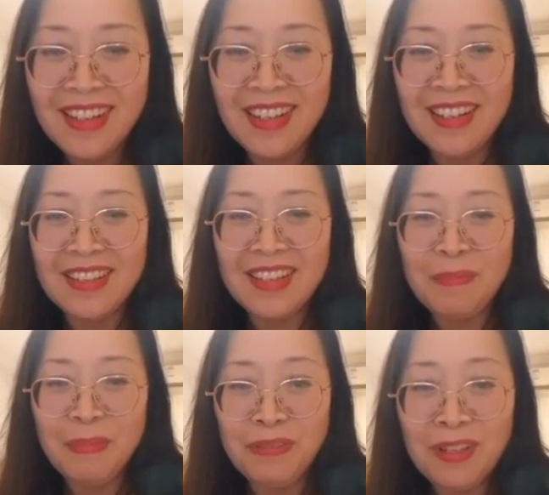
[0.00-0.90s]
And
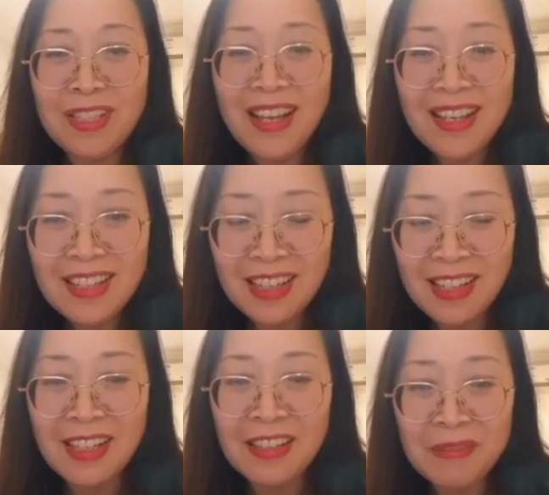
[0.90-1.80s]
before that,
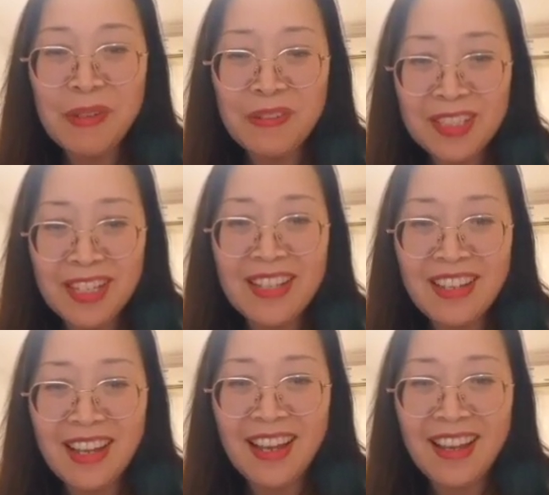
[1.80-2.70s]

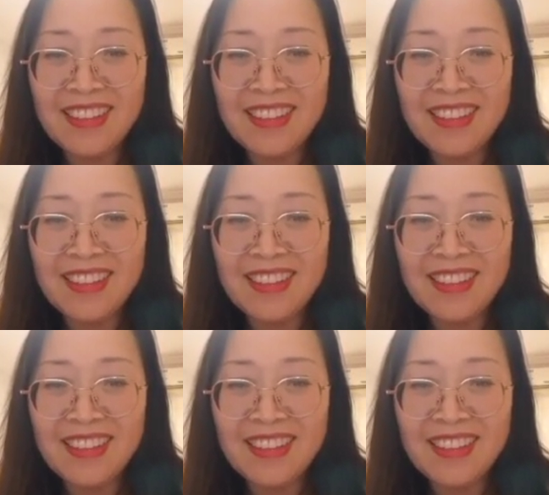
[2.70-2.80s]
I